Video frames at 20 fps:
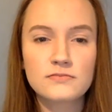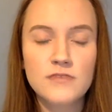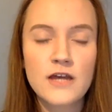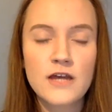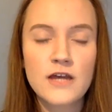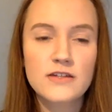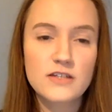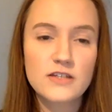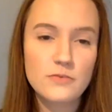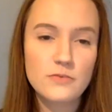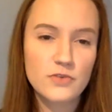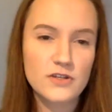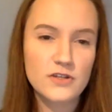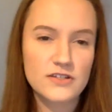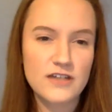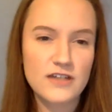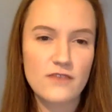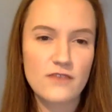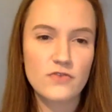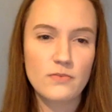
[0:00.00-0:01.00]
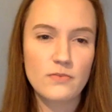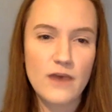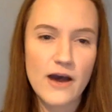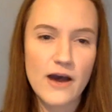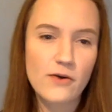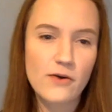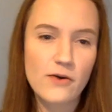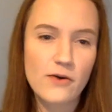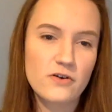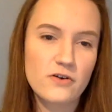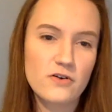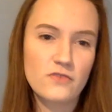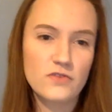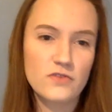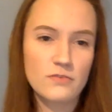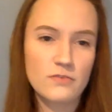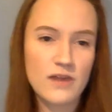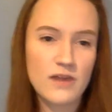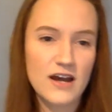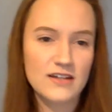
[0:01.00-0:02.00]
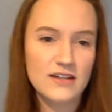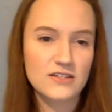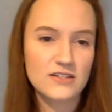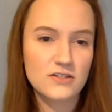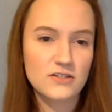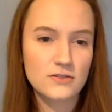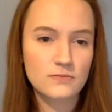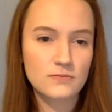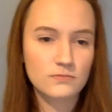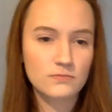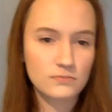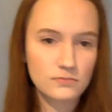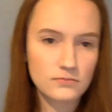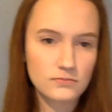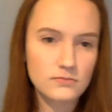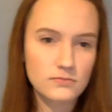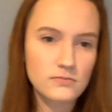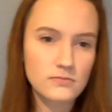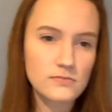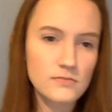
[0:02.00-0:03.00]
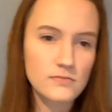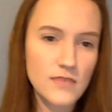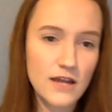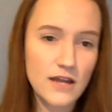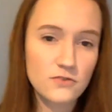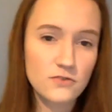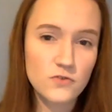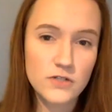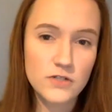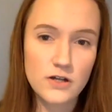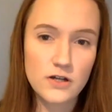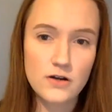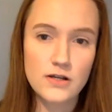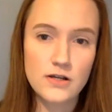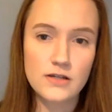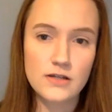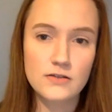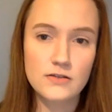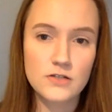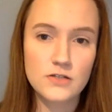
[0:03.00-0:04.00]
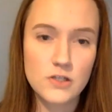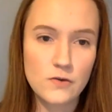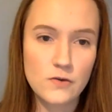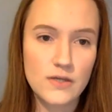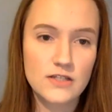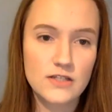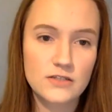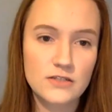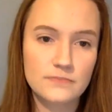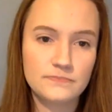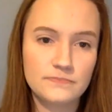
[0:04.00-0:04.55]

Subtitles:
Siblings have the power of the past and returning to it.